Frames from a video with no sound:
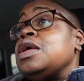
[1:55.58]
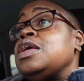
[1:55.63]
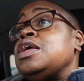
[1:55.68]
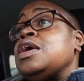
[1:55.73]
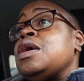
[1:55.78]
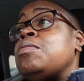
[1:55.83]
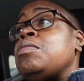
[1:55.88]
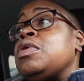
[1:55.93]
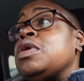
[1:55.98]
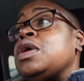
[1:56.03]

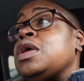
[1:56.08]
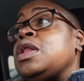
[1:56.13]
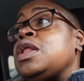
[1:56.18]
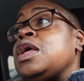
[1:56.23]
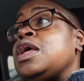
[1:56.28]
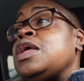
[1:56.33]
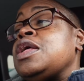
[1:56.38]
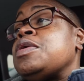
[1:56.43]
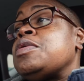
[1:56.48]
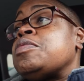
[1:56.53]
Yeah, I'm looking
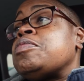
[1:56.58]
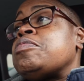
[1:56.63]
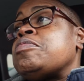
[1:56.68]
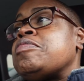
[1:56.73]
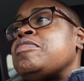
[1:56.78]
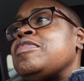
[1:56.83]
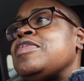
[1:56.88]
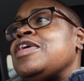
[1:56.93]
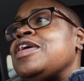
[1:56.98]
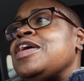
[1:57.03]
at
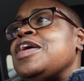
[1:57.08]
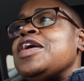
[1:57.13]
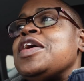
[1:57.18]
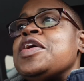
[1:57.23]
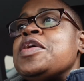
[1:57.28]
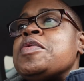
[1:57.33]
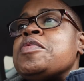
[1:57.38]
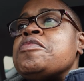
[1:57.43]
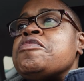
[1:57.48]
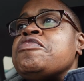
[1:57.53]

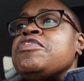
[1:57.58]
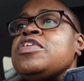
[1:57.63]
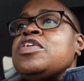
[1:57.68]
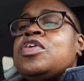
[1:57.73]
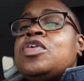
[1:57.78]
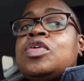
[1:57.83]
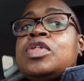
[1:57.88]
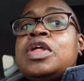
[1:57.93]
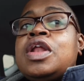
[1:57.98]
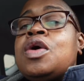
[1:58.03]

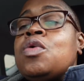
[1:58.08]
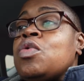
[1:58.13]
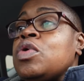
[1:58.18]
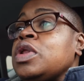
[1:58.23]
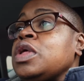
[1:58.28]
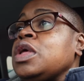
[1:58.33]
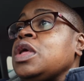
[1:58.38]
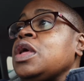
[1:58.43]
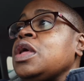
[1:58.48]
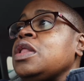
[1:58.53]
vehicle that I
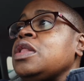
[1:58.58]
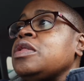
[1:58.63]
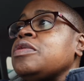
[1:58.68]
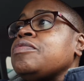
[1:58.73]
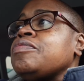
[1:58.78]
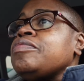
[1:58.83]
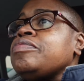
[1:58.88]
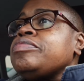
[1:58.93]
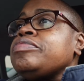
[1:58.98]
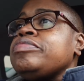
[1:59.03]
want to get.
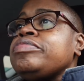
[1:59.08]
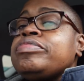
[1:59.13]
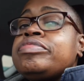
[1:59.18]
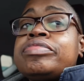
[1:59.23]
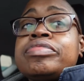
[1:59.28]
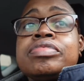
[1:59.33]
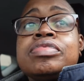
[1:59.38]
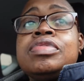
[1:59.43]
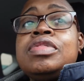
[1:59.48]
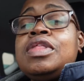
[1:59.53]

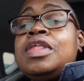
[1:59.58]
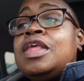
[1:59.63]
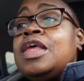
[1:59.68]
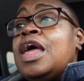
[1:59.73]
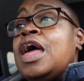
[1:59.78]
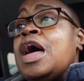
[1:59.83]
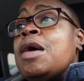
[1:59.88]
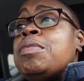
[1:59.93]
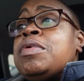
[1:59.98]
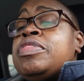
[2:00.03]

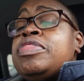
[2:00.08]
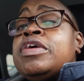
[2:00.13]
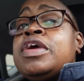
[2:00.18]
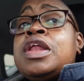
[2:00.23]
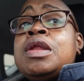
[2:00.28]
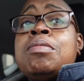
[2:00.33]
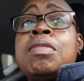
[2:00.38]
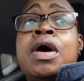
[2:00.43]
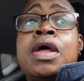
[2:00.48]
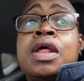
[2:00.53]
I've been
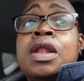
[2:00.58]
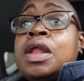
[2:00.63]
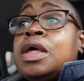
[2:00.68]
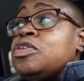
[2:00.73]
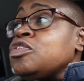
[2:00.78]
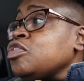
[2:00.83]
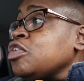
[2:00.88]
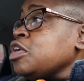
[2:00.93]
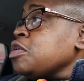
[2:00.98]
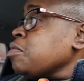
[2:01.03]
thinking about
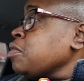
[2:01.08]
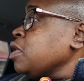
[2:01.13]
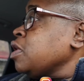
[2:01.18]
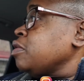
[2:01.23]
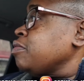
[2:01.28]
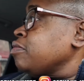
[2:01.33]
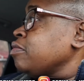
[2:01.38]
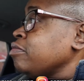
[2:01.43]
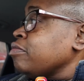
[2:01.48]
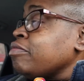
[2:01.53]
electric, but
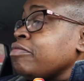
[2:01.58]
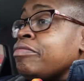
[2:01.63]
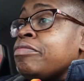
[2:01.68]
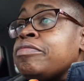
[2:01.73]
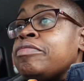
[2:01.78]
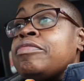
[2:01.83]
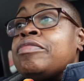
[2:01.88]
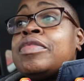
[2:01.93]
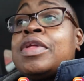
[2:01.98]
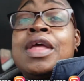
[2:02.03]

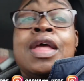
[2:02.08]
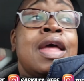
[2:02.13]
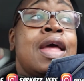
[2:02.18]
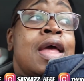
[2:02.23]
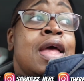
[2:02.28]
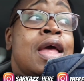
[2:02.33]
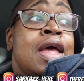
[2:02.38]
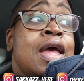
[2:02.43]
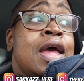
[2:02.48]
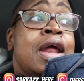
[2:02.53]

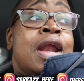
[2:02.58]
mm.